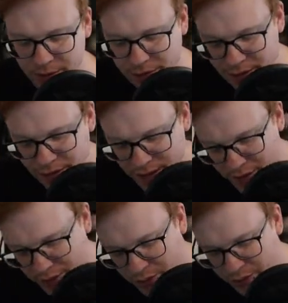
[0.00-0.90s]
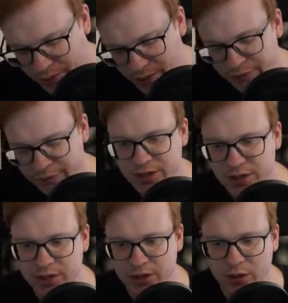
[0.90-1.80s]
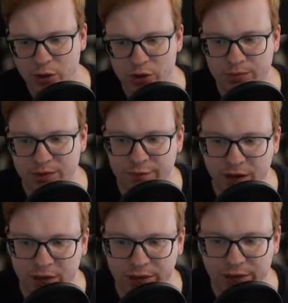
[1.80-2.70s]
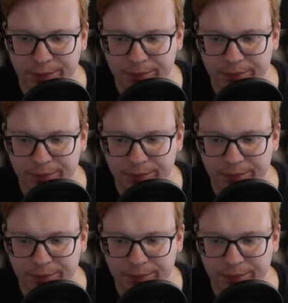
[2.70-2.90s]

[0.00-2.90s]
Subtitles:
an error if it couldn't be found.